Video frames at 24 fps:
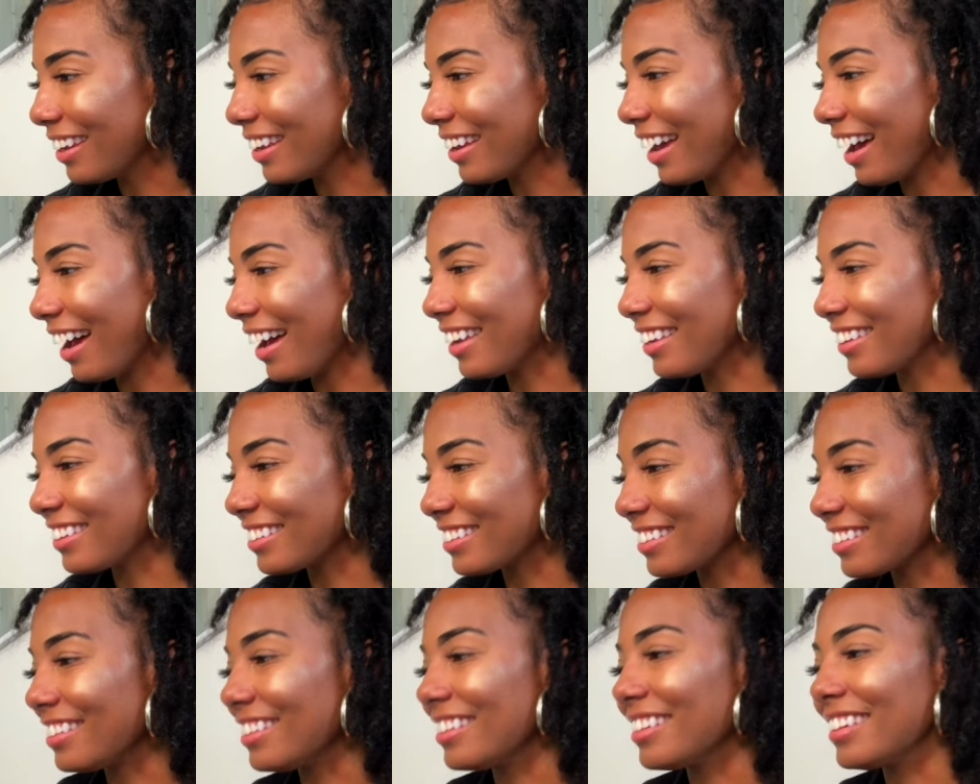I had
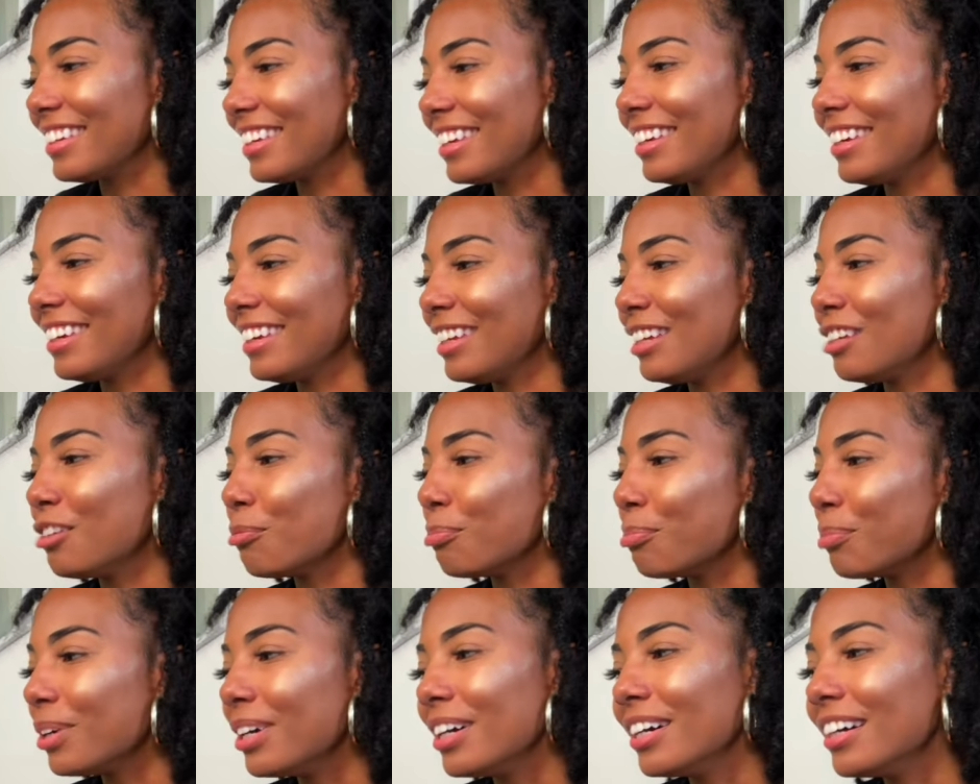to get in the
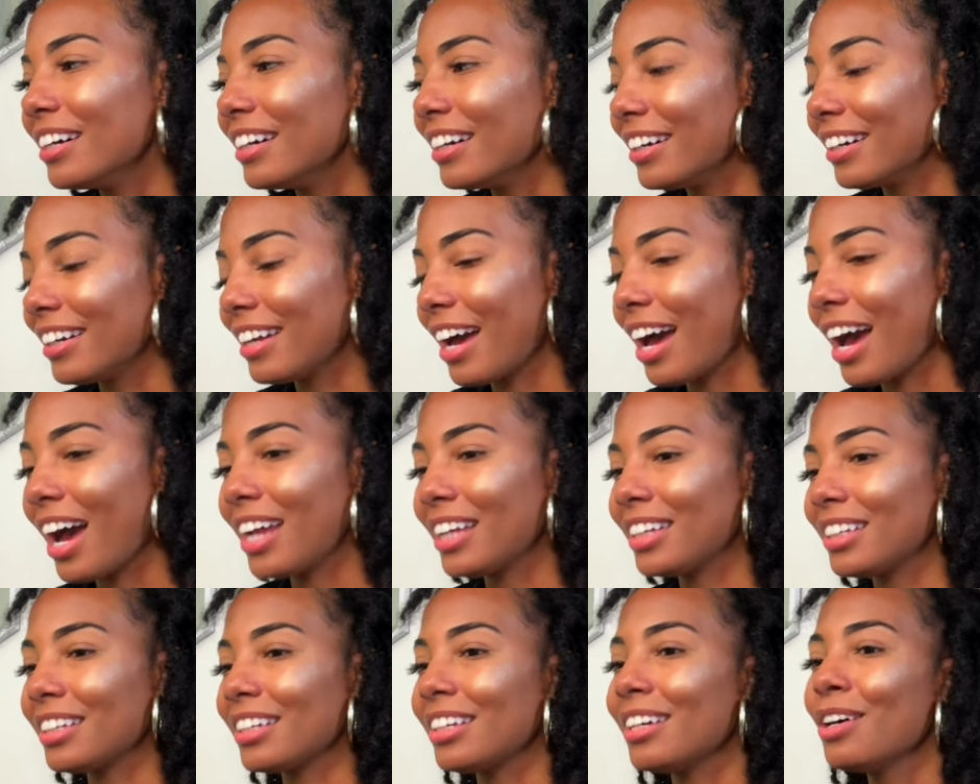mud. I
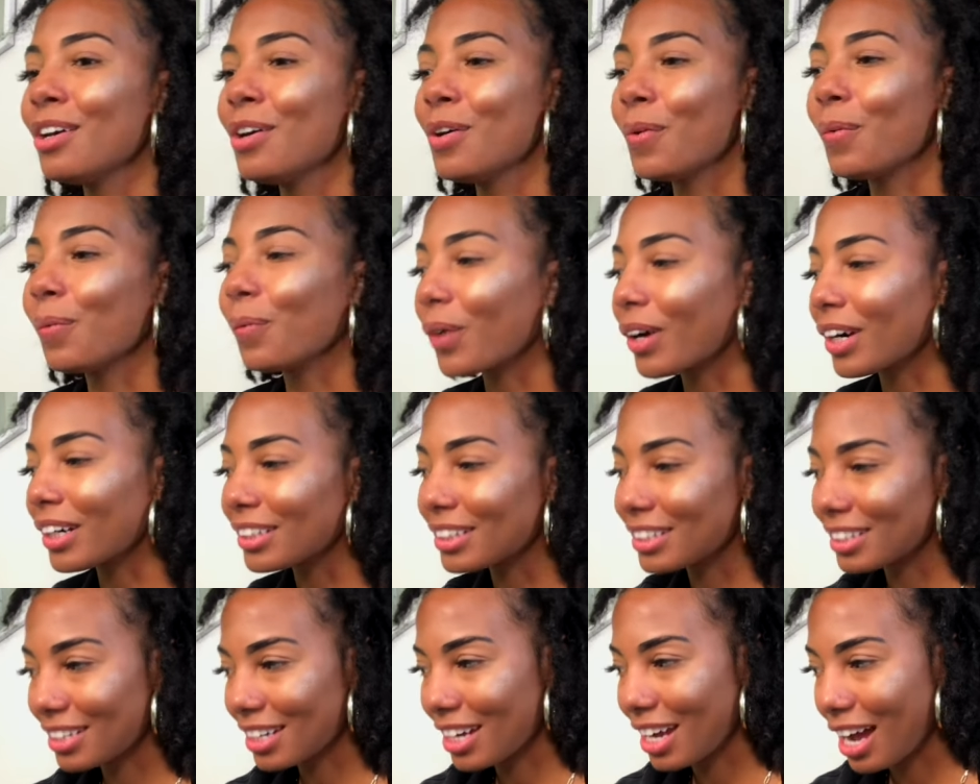had to
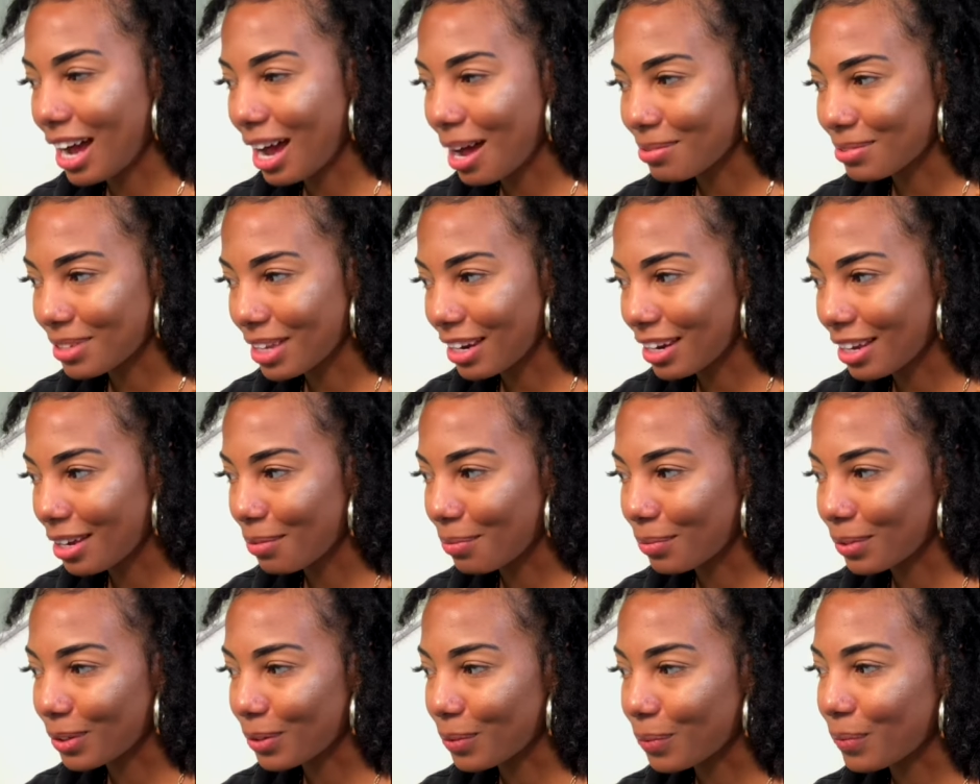work jobs I
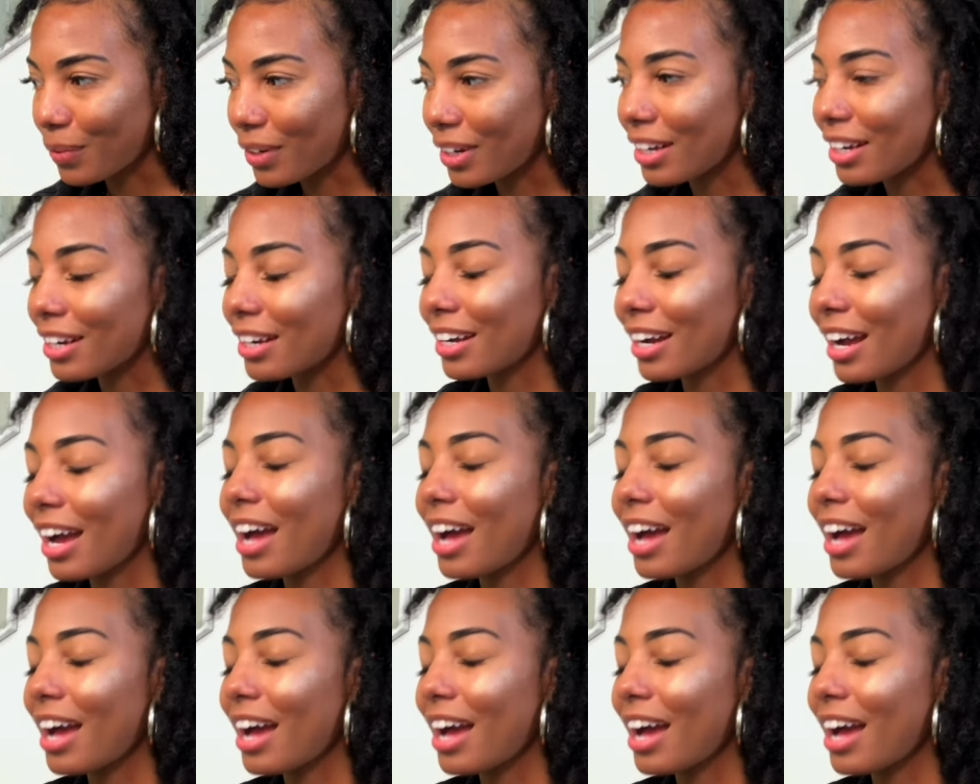didn't want to work.